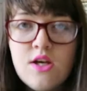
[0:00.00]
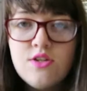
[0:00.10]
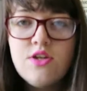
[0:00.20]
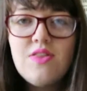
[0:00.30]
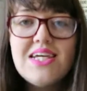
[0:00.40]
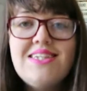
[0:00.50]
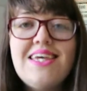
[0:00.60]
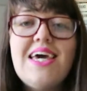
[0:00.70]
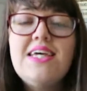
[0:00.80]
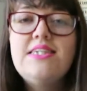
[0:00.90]
So this
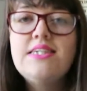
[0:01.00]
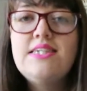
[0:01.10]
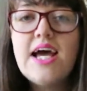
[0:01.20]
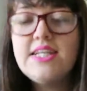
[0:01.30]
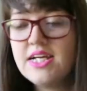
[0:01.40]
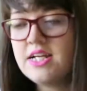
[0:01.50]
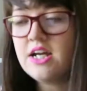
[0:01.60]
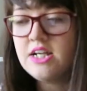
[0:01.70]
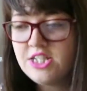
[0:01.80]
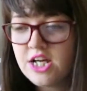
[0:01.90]
is set in
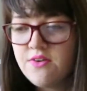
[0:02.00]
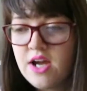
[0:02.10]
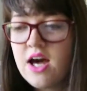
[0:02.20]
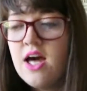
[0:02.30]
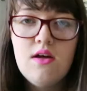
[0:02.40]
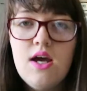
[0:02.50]
Nigeria.